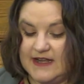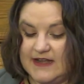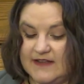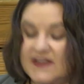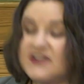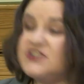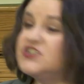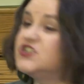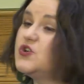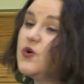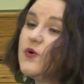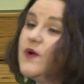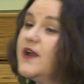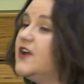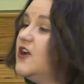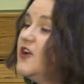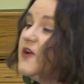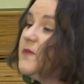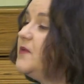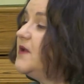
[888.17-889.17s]
This story
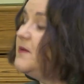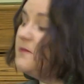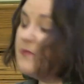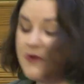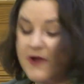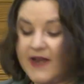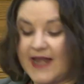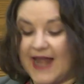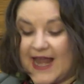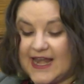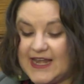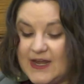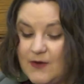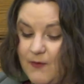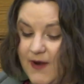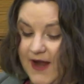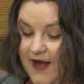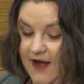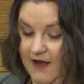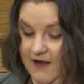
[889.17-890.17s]
could have been put
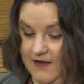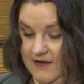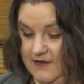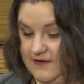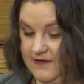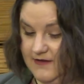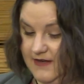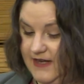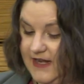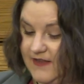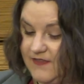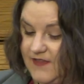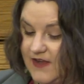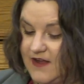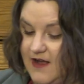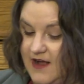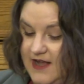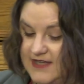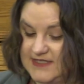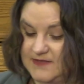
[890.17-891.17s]
anywhere in the
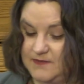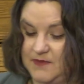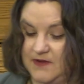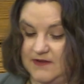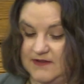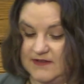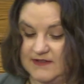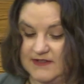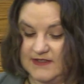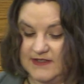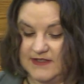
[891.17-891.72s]
gospel,